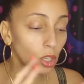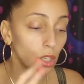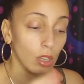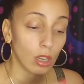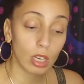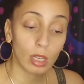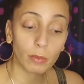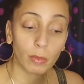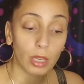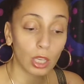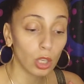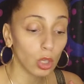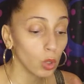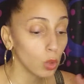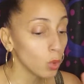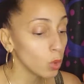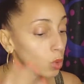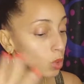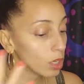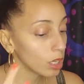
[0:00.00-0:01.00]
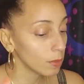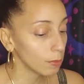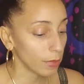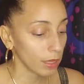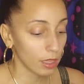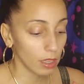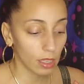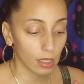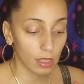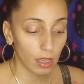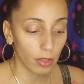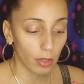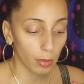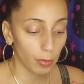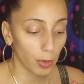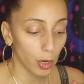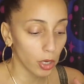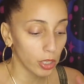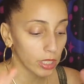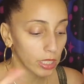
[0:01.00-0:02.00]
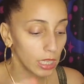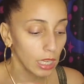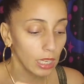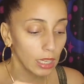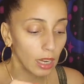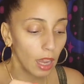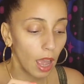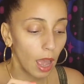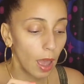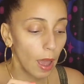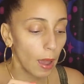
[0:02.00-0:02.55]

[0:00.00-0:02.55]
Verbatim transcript: Could be you, could be this other person.